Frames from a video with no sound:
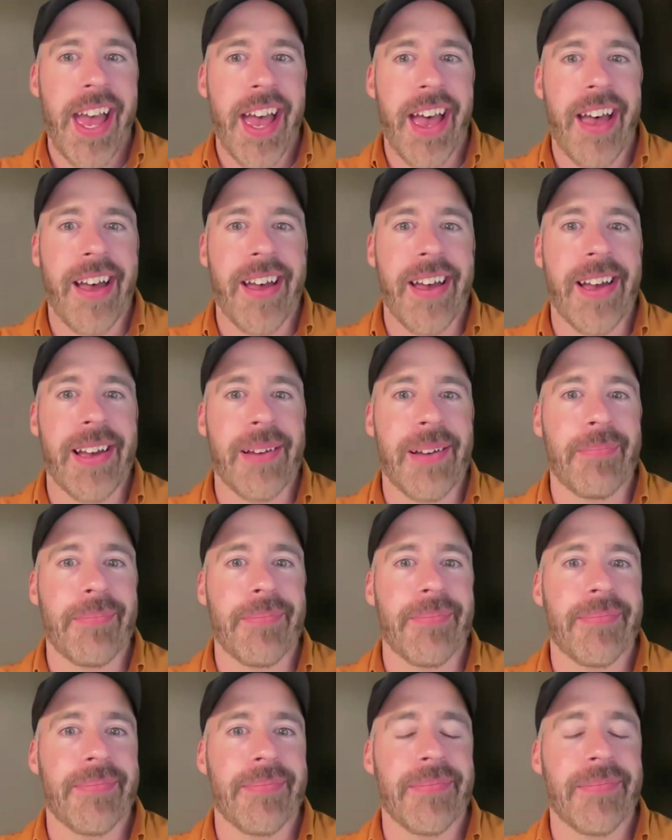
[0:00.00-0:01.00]

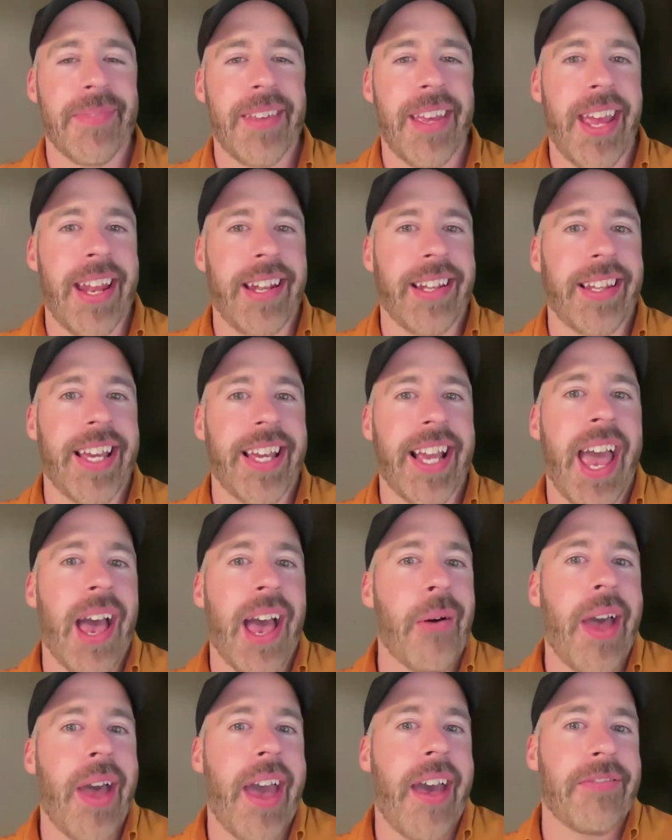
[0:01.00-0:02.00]
And like
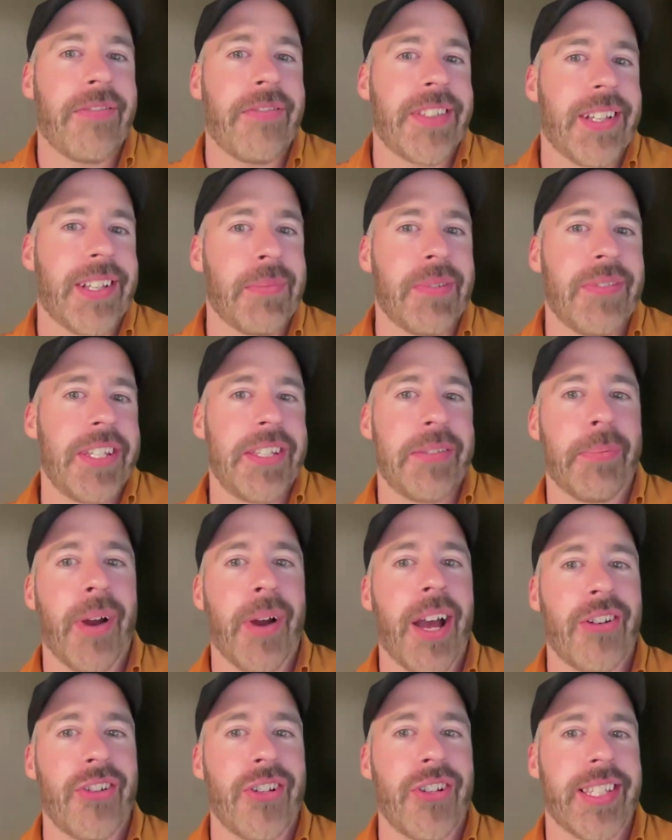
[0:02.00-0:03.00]
how have some of these
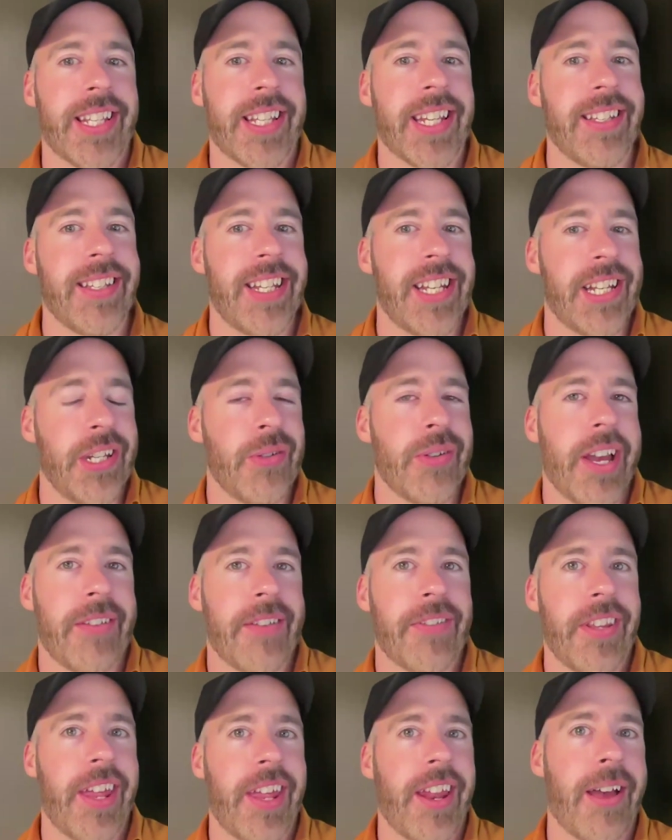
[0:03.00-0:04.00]
projects continued
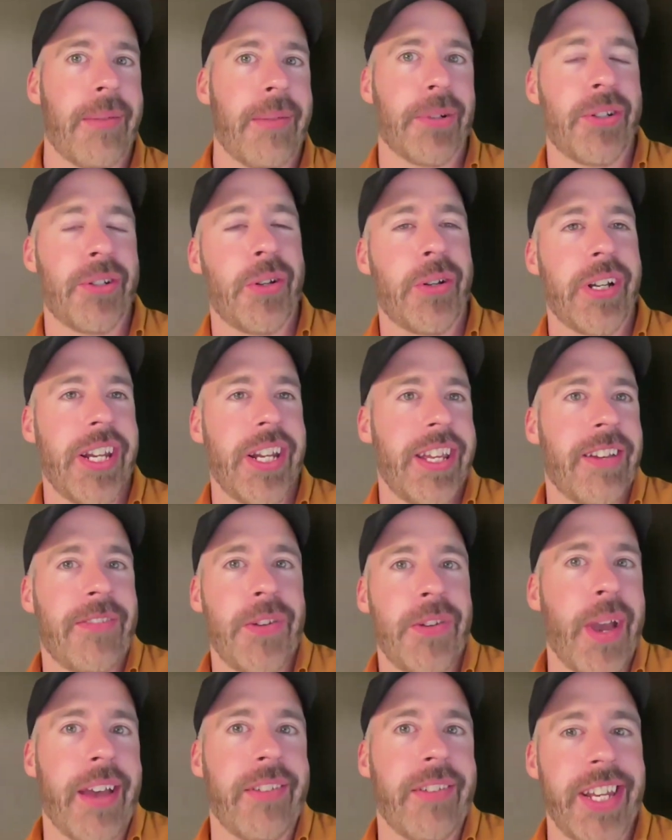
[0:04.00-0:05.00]
after that opportunity, if
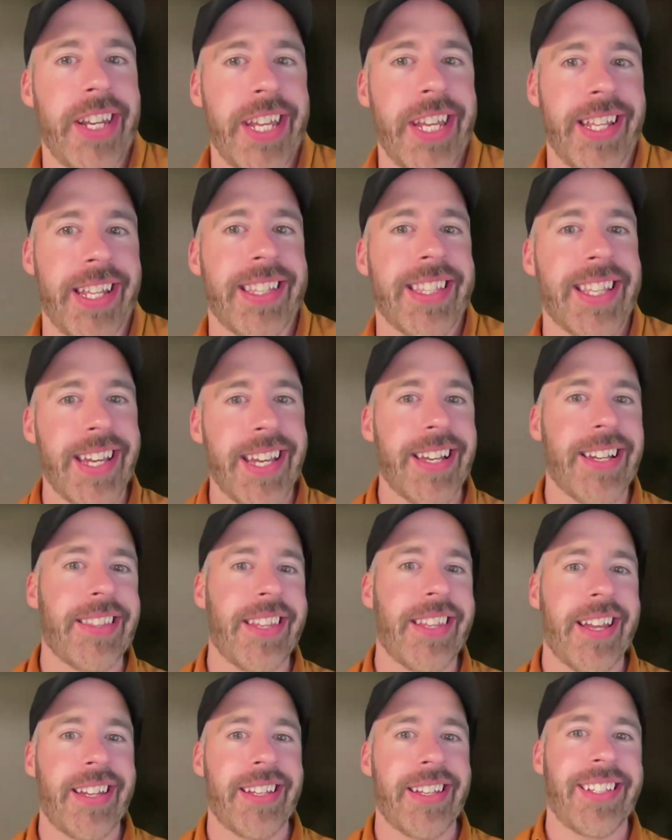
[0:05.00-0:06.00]
you have any insight on
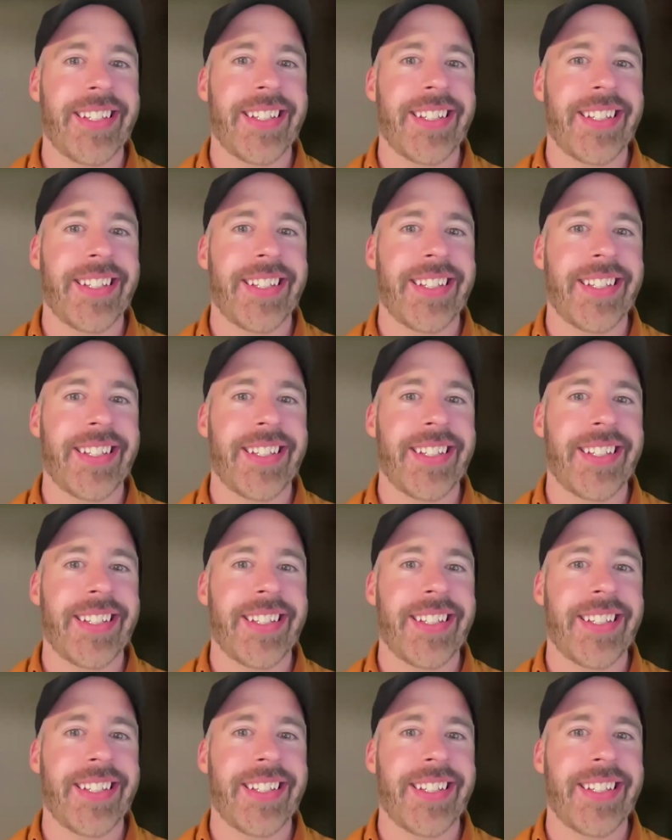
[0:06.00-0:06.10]
that?